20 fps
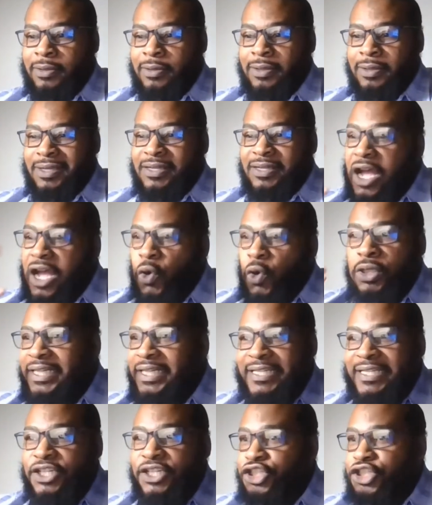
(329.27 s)
not only
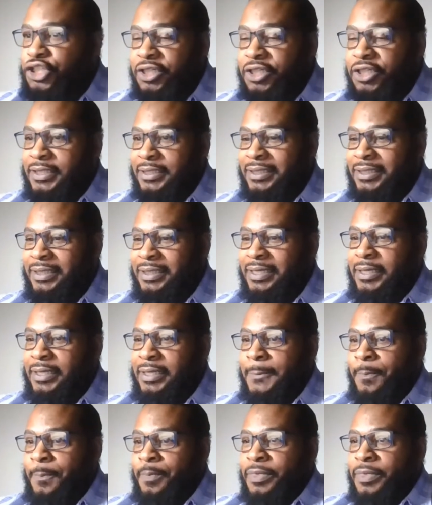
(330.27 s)
is it shirk,
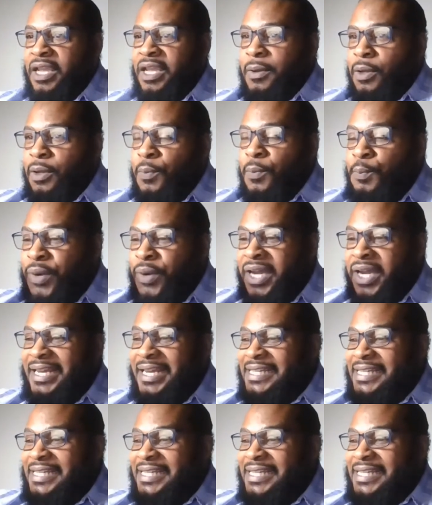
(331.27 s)
but it's,